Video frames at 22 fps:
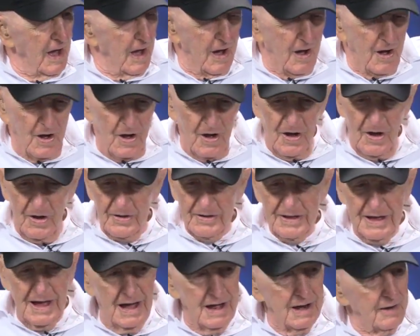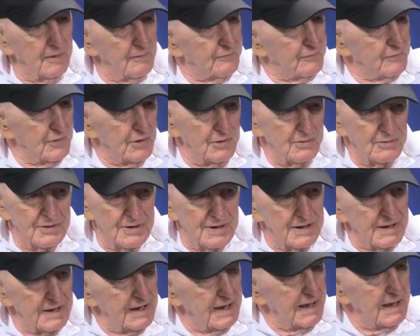All kind of fruit,
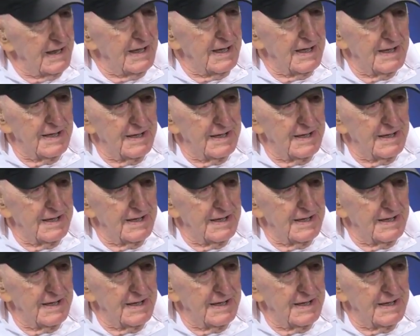yeah.